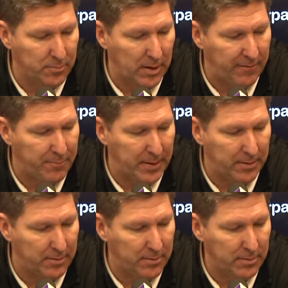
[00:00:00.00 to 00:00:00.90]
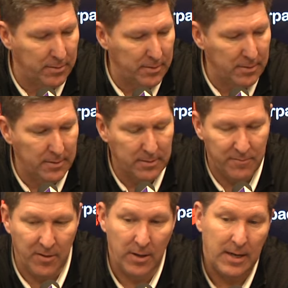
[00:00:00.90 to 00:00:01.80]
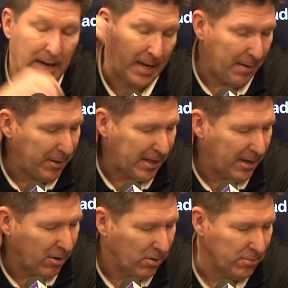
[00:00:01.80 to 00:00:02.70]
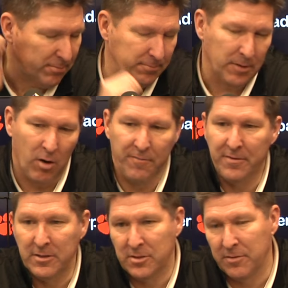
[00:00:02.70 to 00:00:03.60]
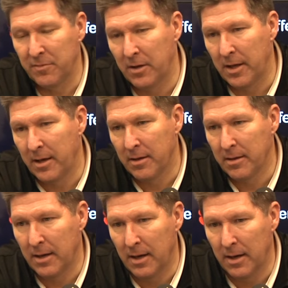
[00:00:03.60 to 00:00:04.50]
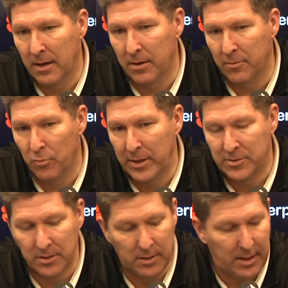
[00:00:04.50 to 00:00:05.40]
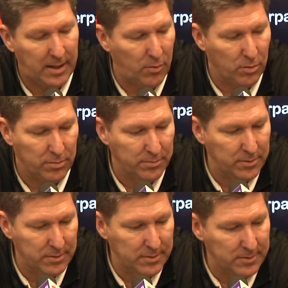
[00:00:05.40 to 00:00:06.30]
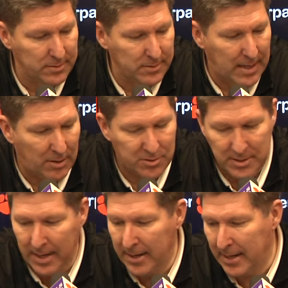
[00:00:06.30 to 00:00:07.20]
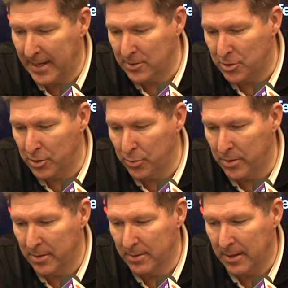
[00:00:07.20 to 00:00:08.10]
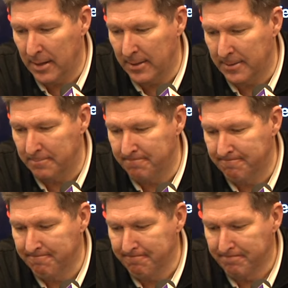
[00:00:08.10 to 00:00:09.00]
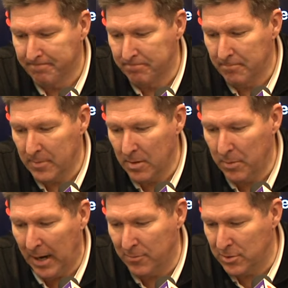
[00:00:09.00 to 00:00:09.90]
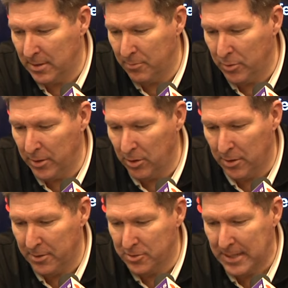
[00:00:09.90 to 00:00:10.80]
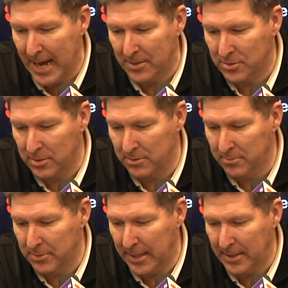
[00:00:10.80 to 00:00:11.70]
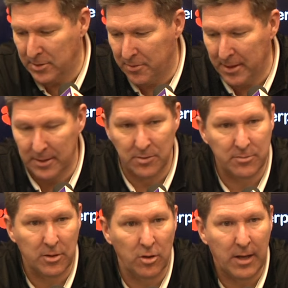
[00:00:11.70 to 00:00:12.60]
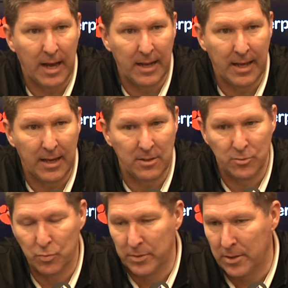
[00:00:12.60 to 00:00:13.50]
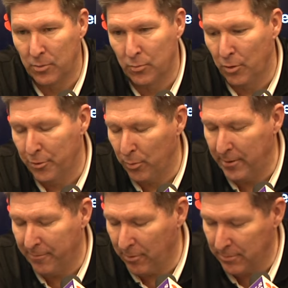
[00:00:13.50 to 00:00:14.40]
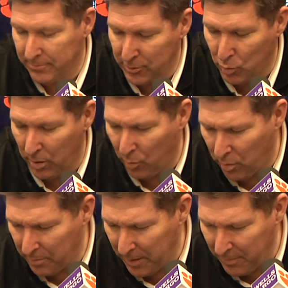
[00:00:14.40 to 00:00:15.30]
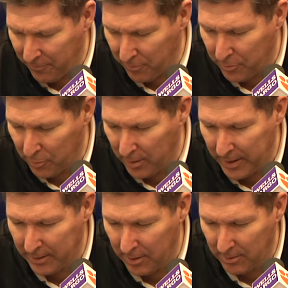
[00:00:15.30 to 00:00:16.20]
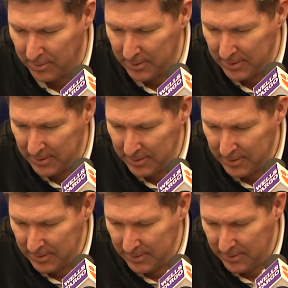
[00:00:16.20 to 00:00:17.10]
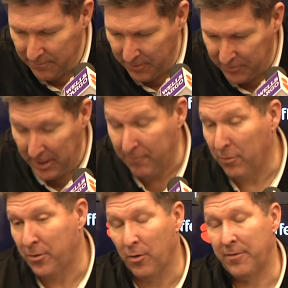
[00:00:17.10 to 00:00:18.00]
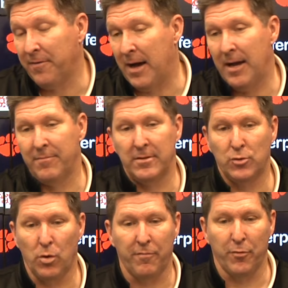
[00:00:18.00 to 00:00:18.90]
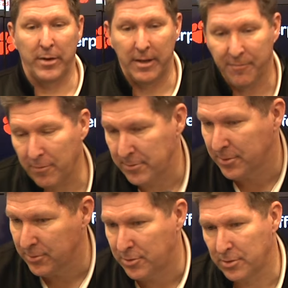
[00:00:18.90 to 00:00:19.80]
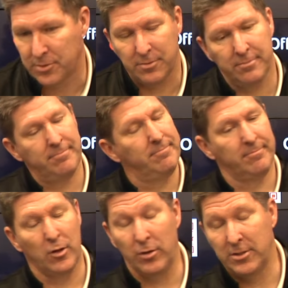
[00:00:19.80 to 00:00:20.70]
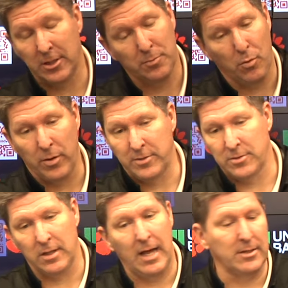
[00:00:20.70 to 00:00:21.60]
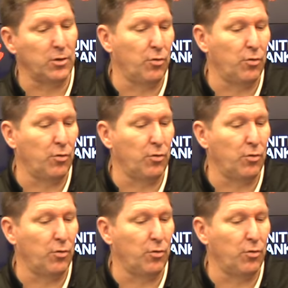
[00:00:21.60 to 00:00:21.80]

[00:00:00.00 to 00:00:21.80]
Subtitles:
They've been very dynamic here offensively recently. They were outstanding against Duke. But obviously, when you look at the stats, the easy thing to look at again is, you know, we're 3 for 21 maybe from three, and they're 15 for 35, and 12-3 difference is just 36 points. It's a lot to